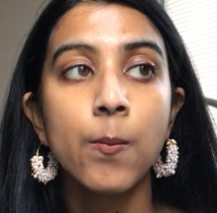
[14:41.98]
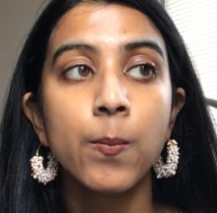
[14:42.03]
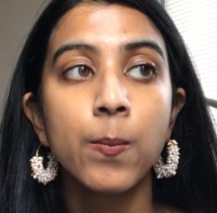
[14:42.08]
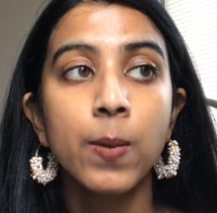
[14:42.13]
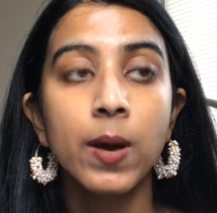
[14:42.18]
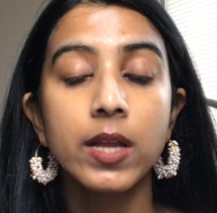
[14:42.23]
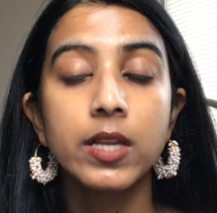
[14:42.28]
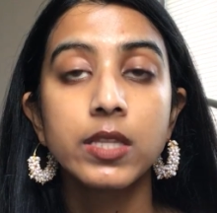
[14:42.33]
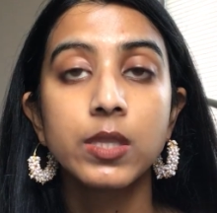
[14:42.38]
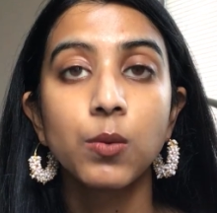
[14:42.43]

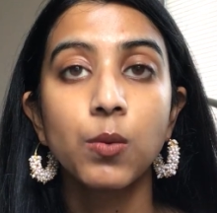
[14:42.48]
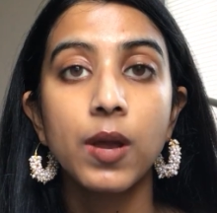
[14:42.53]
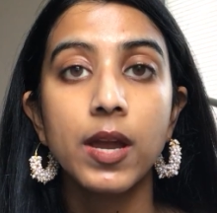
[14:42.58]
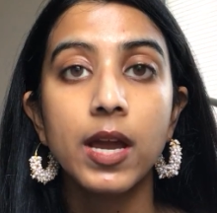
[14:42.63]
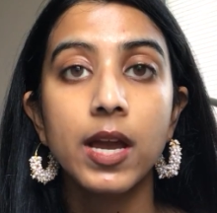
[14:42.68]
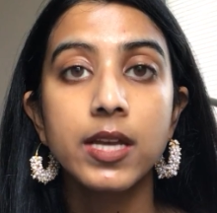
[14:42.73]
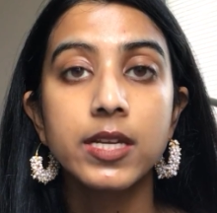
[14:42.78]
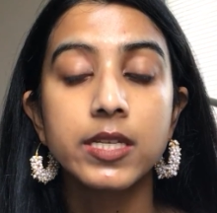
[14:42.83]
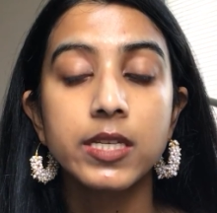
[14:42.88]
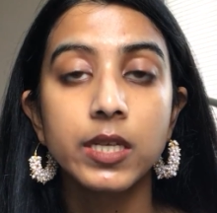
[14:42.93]
but the way
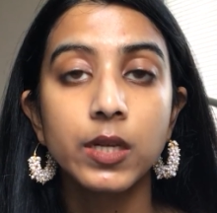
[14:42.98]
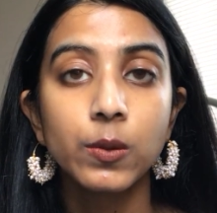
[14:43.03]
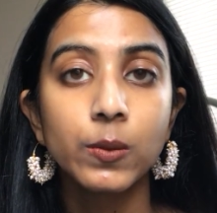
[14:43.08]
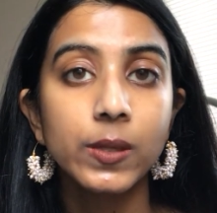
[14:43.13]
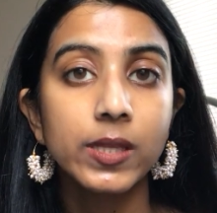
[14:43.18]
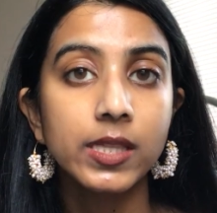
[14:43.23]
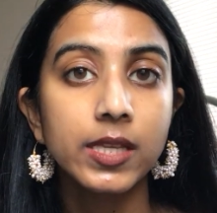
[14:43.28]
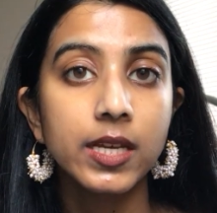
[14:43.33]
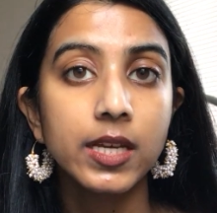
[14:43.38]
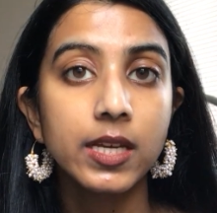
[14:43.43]
I deal
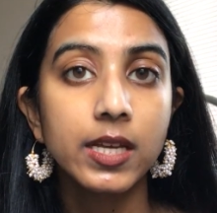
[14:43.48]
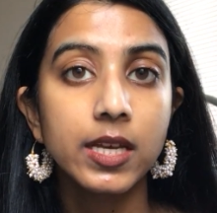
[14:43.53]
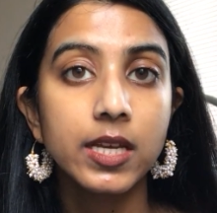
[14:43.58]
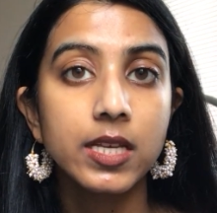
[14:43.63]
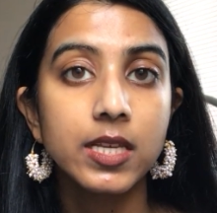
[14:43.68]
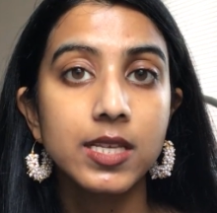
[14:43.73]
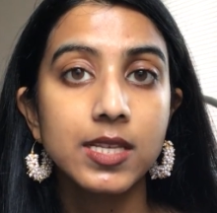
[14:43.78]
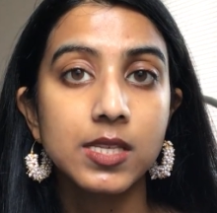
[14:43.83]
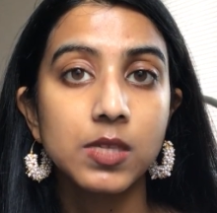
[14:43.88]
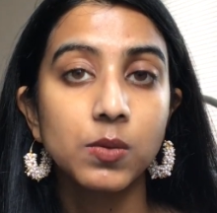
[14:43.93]
with it
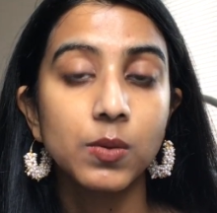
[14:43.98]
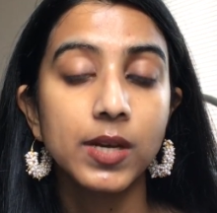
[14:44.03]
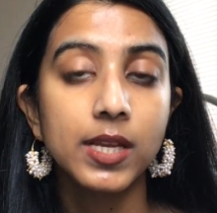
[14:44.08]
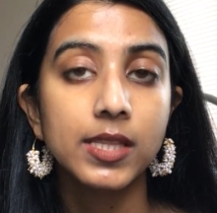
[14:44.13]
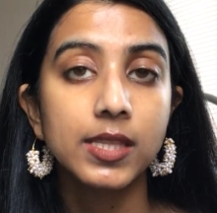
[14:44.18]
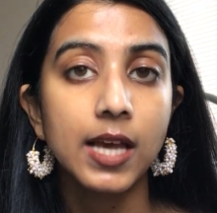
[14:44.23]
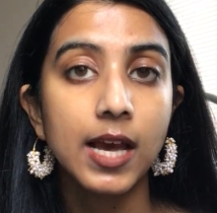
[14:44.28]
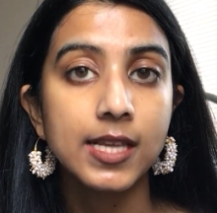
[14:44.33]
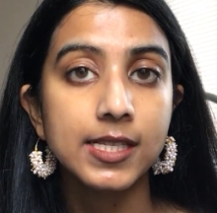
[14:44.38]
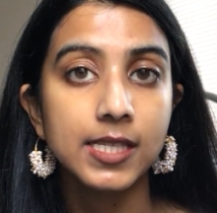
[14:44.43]
is
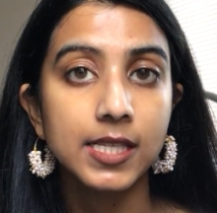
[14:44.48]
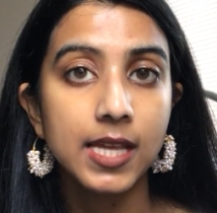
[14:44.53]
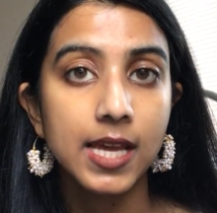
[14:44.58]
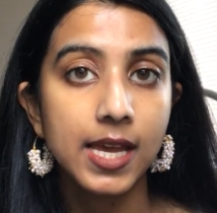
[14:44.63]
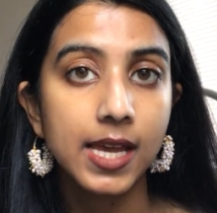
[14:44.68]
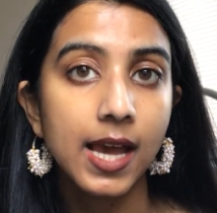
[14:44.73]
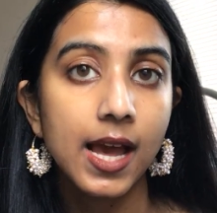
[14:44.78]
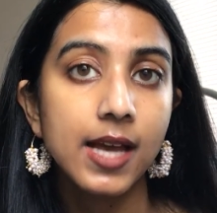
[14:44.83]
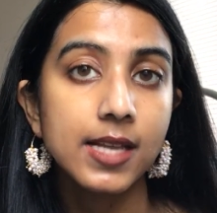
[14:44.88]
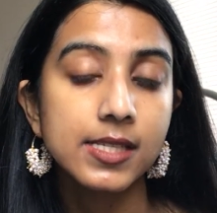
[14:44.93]
with azelaic
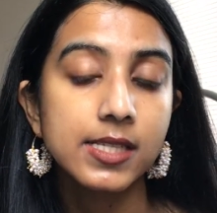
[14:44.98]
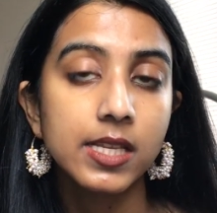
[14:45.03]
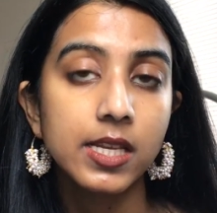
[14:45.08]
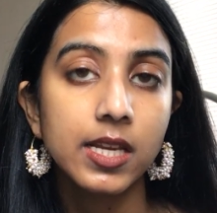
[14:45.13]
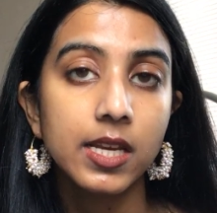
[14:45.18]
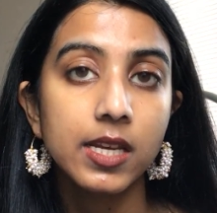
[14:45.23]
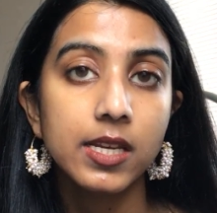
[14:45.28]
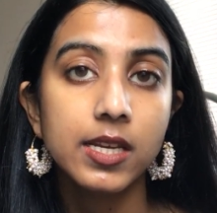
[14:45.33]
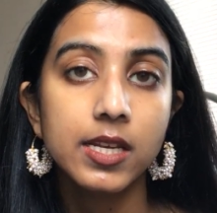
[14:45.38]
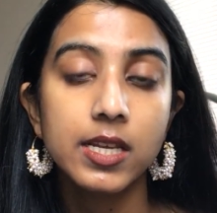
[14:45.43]

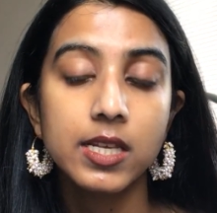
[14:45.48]
acid.